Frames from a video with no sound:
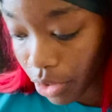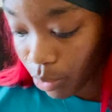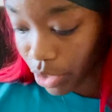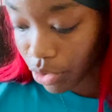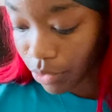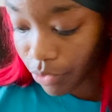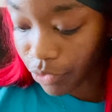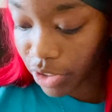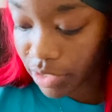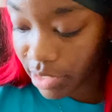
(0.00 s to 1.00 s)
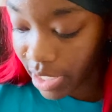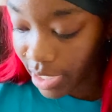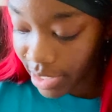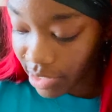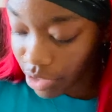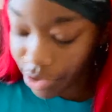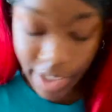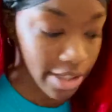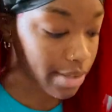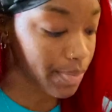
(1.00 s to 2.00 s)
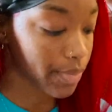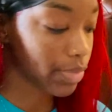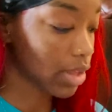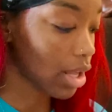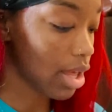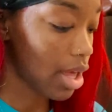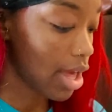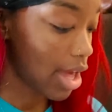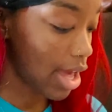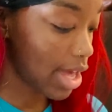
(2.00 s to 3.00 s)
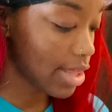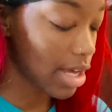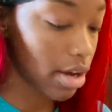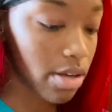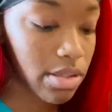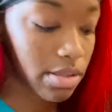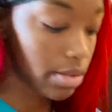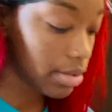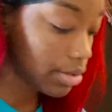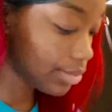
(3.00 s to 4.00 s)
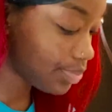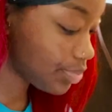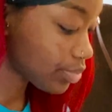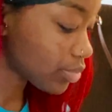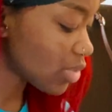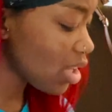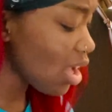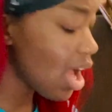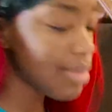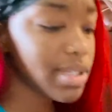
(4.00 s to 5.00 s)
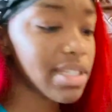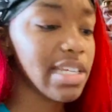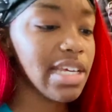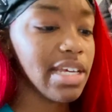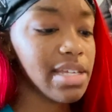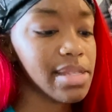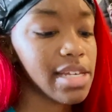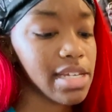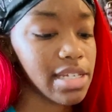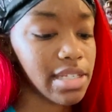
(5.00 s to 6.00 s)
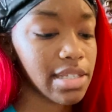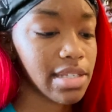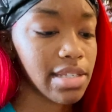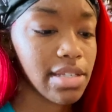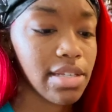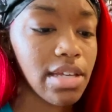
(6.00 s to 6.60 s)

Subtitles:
when you first get it integrated. And then also I'm seeing this